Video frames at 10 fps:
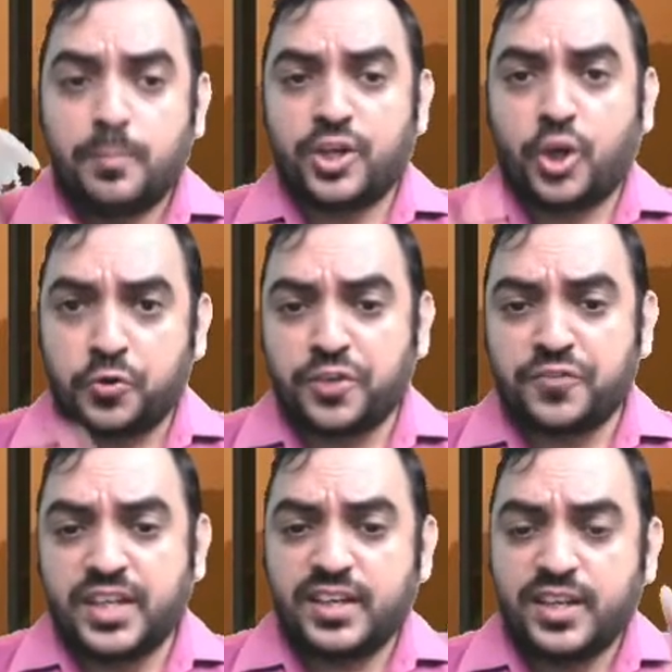But out
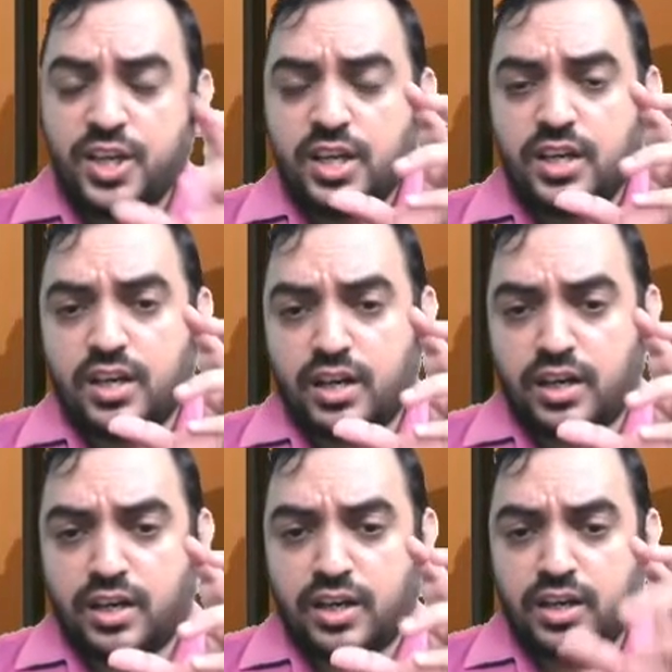of that,
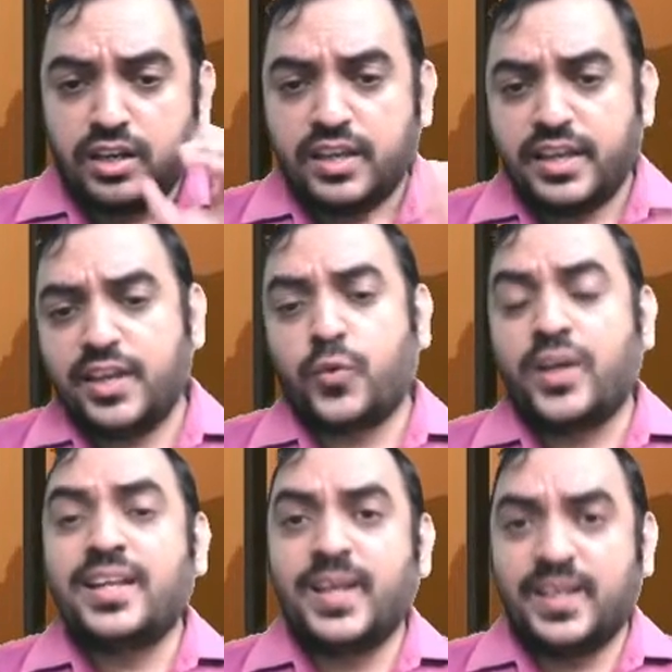uh,
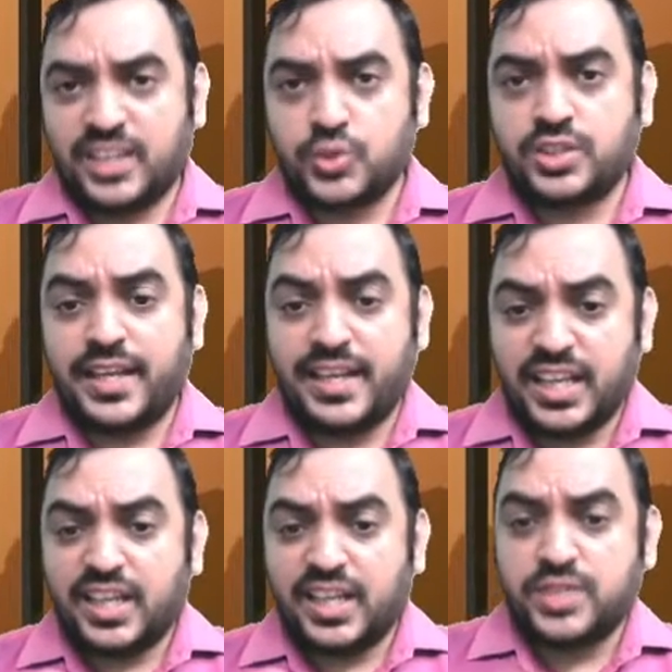twenty nine thousand
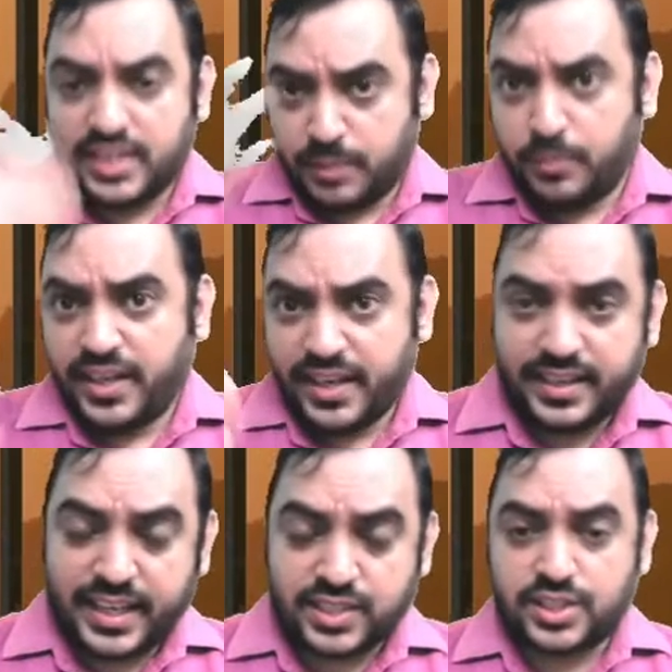eighty comes in the
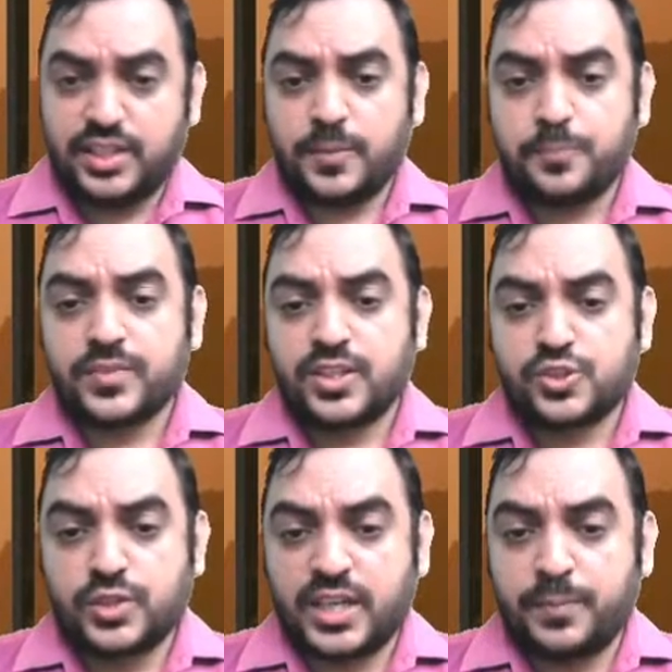immediate next year,
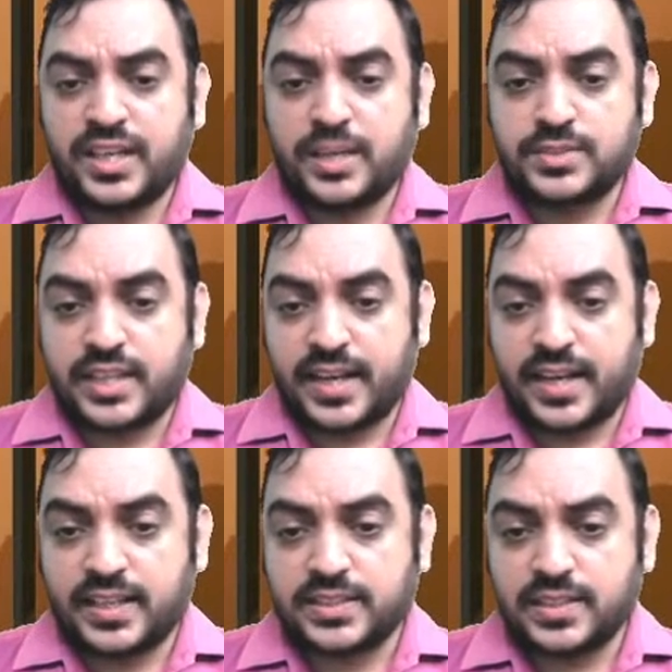so that becomes
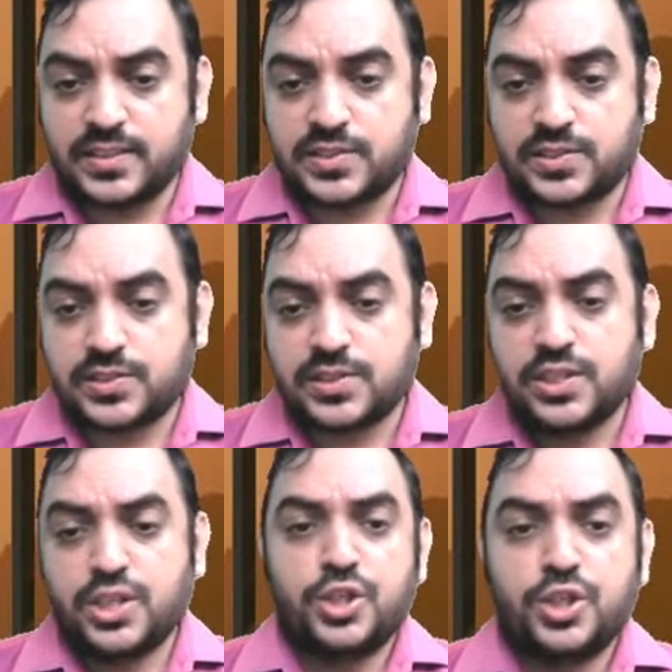current assets.
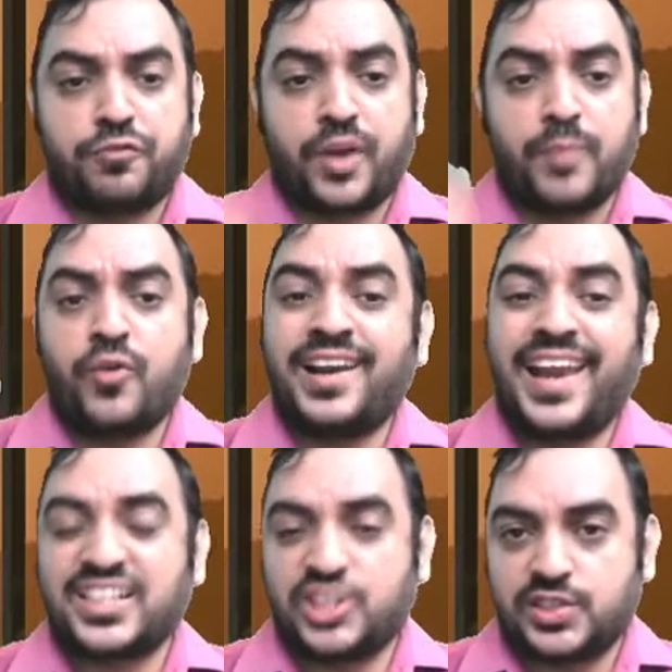So from one
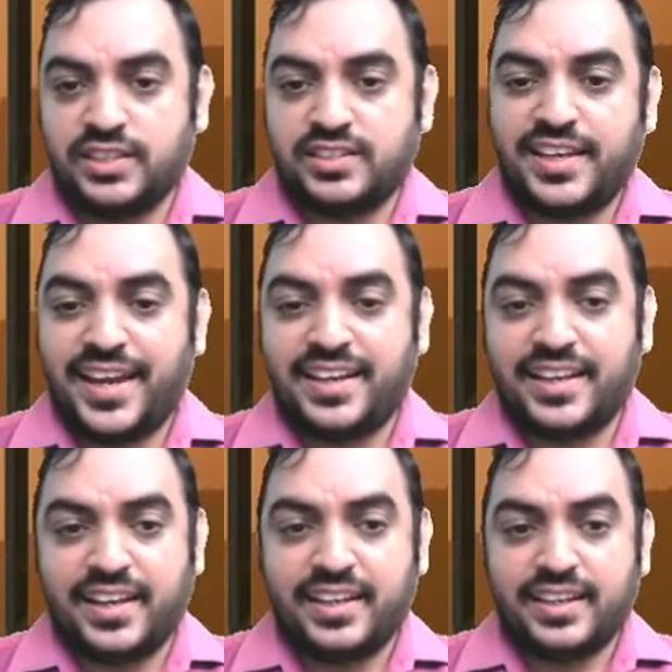lakh sixteen three
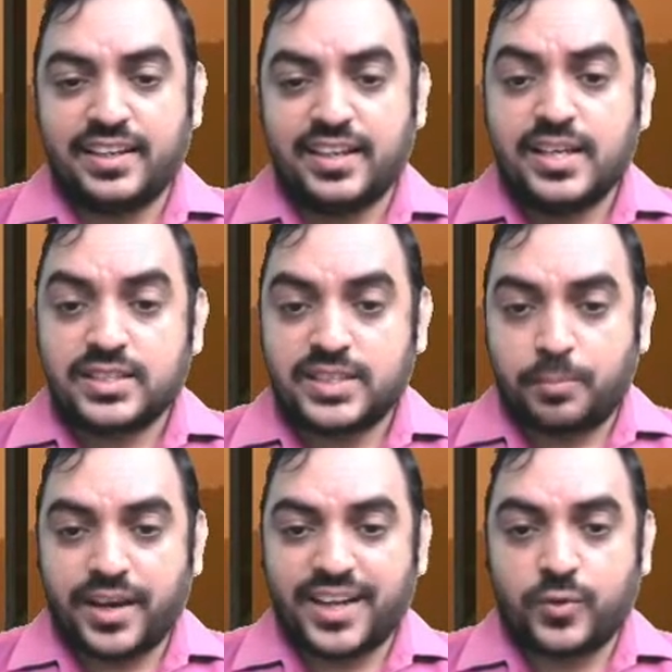eighty,
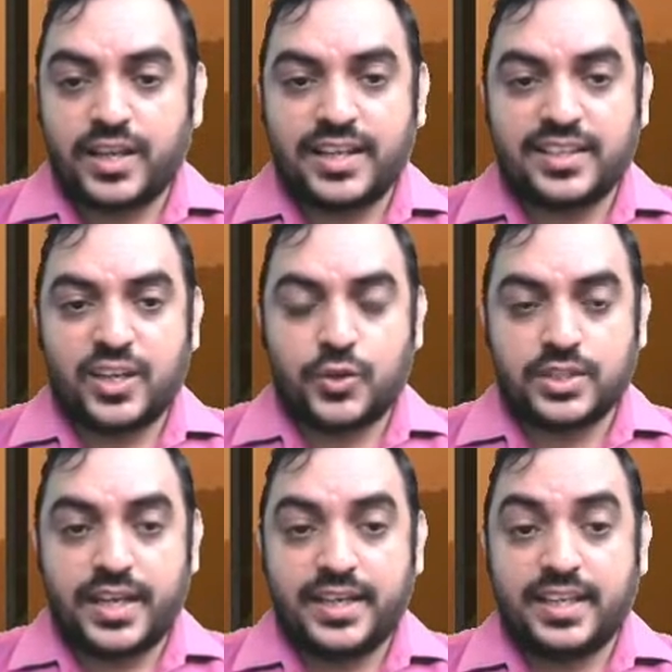subtract twenty nine
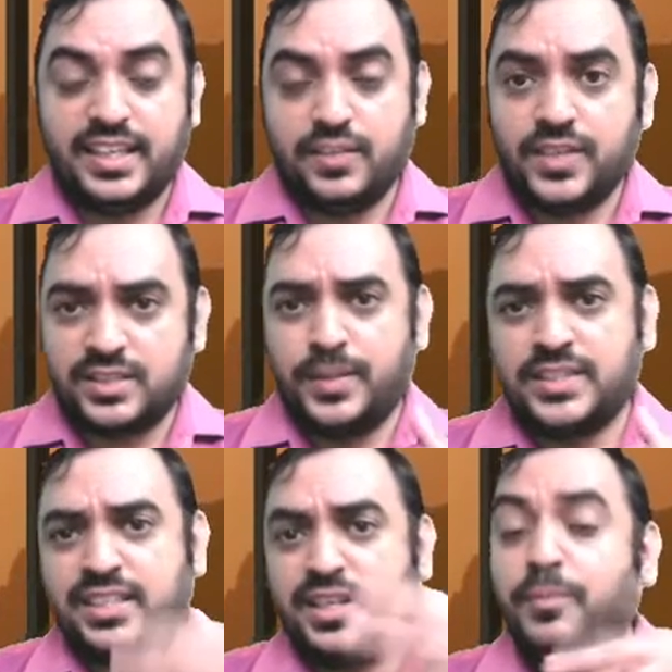thousand eighty, which is
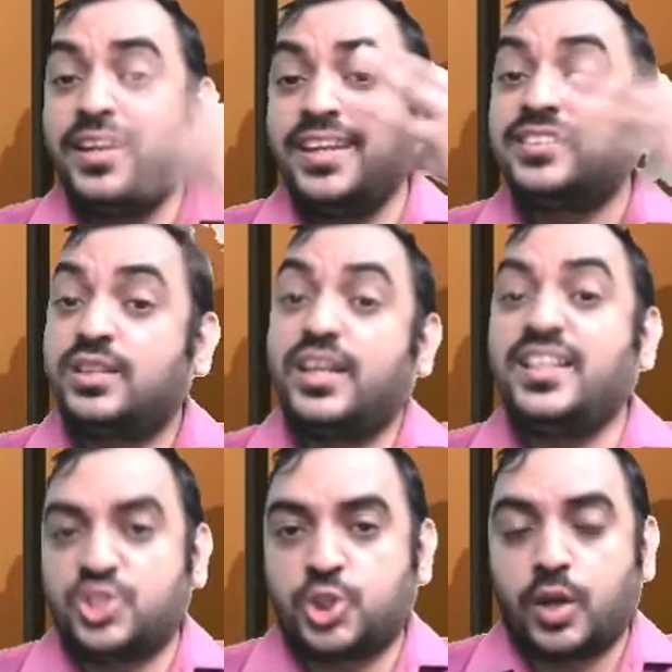basically remaining
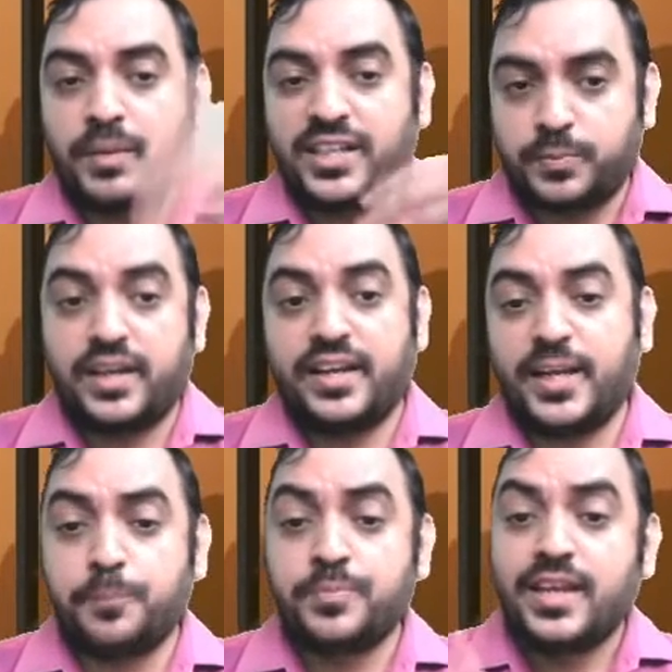three installments
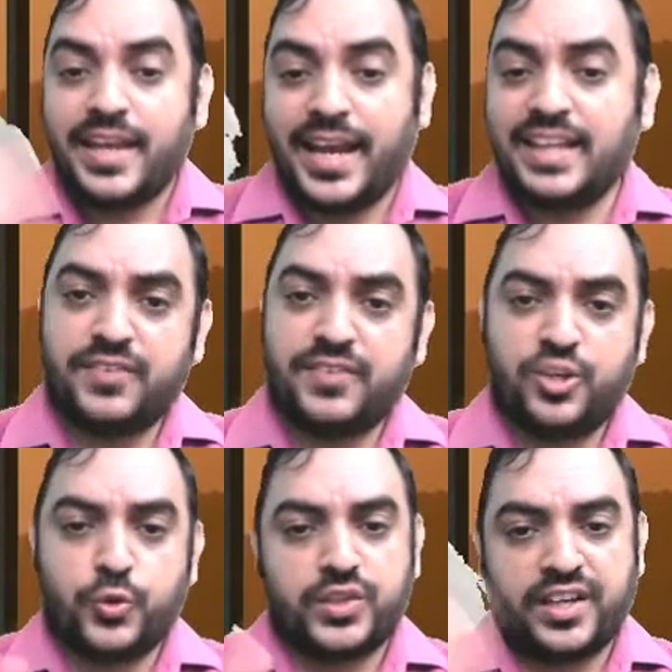pending eighty
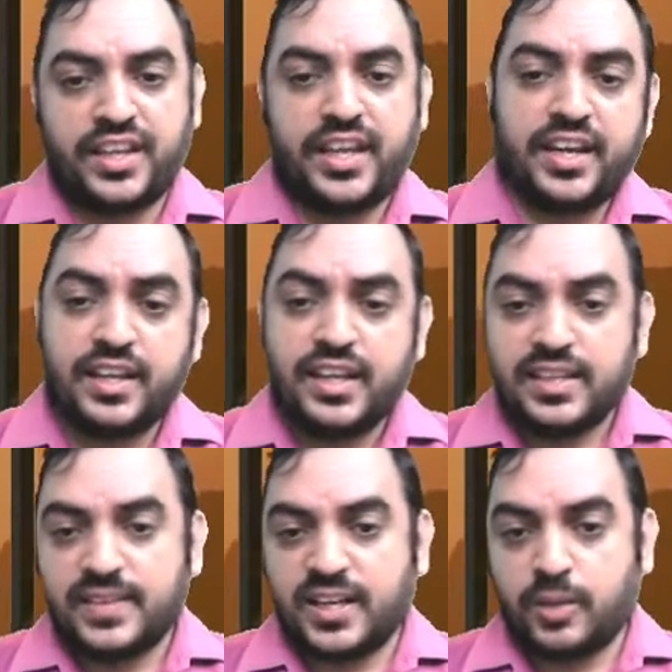seven two thirty
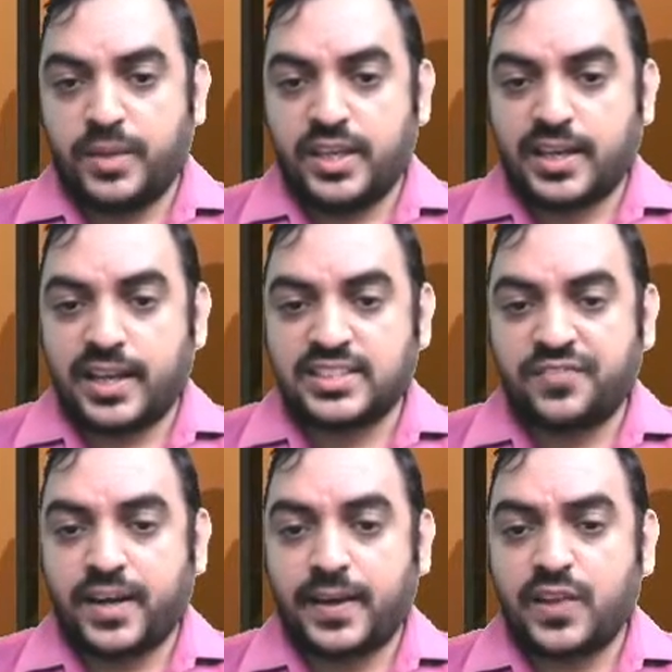eight. That will be
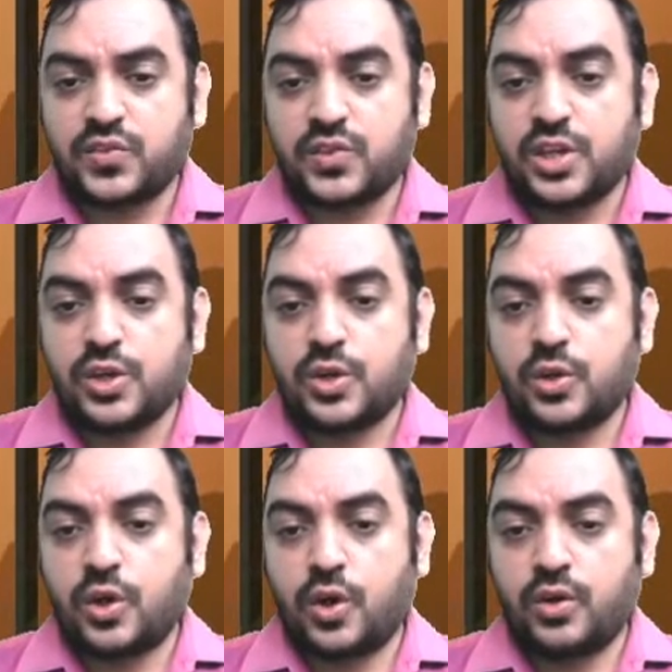classified as
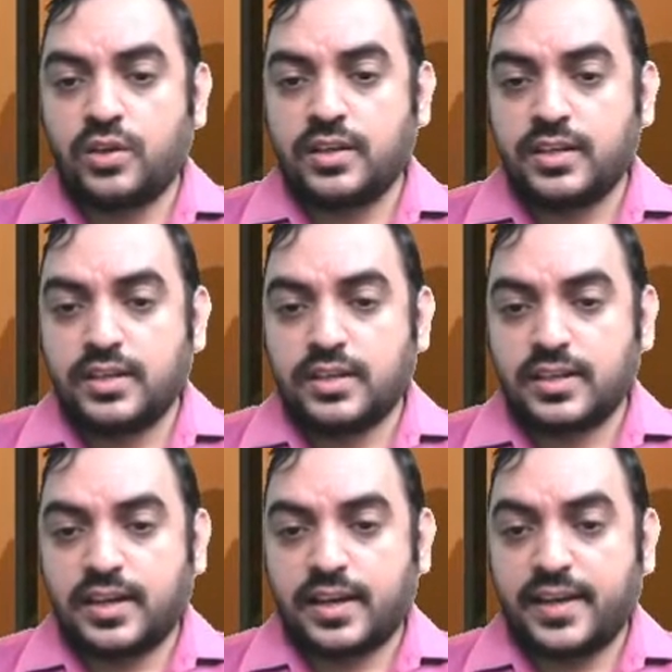non
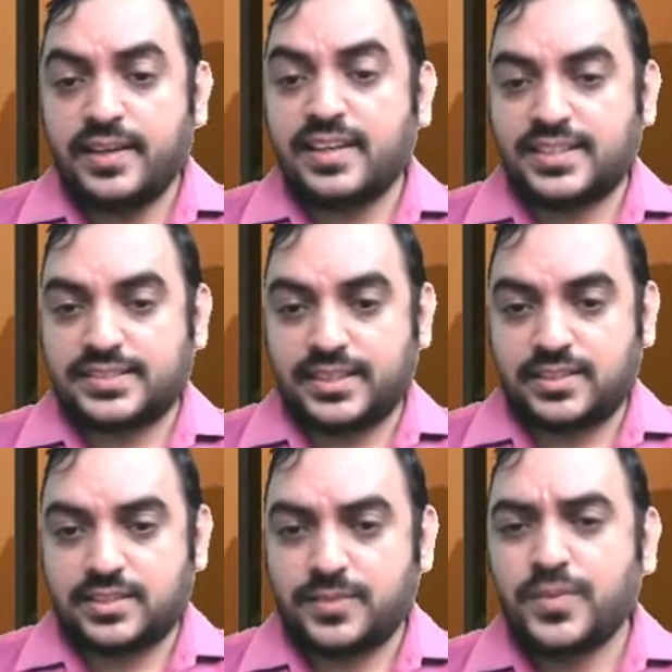current assets.